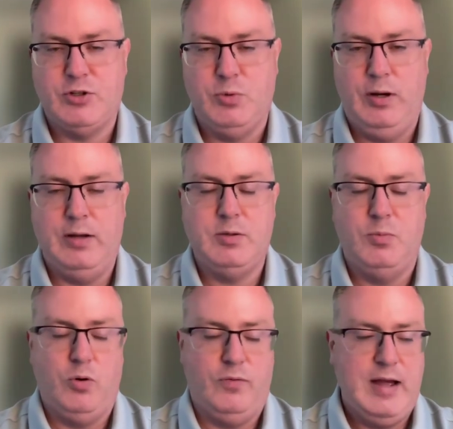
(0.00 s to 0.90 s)
So we'll get to
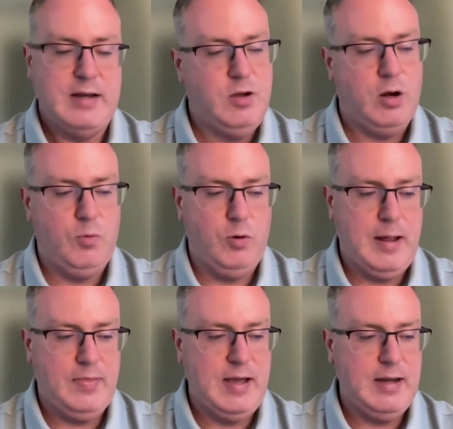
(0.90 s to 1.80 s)
more of that, talk more
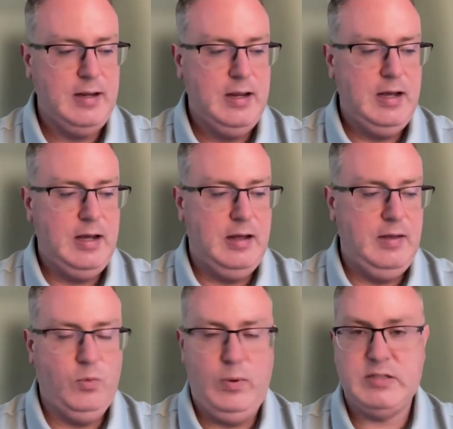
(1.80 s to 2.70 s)
about that
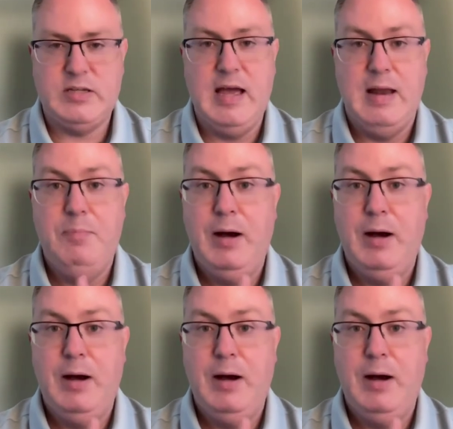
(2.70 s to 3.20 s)
in the weeks ahead.